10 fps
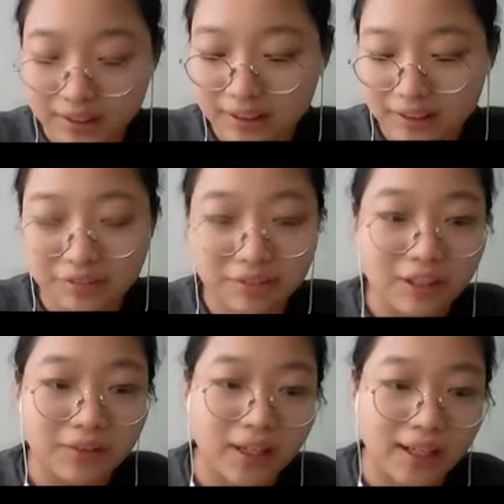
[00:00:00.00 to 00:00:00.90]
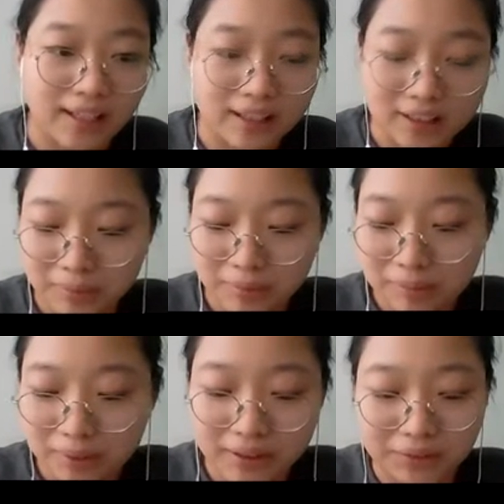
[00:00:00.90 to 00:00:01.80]
Just do a very quick
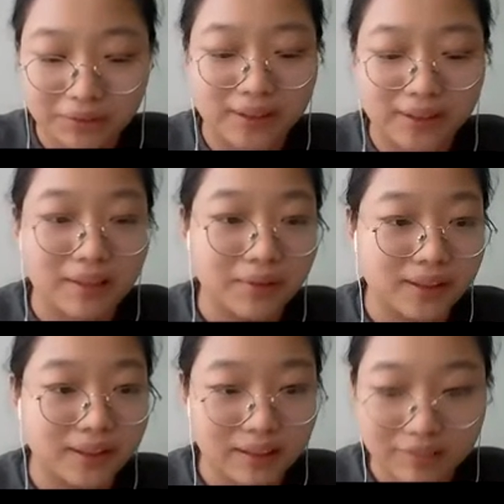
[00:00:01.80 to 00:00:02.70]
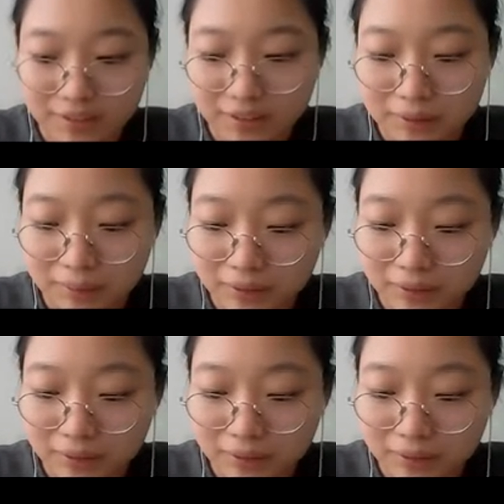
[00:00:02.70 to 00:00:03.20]
experiment to see what's the difference.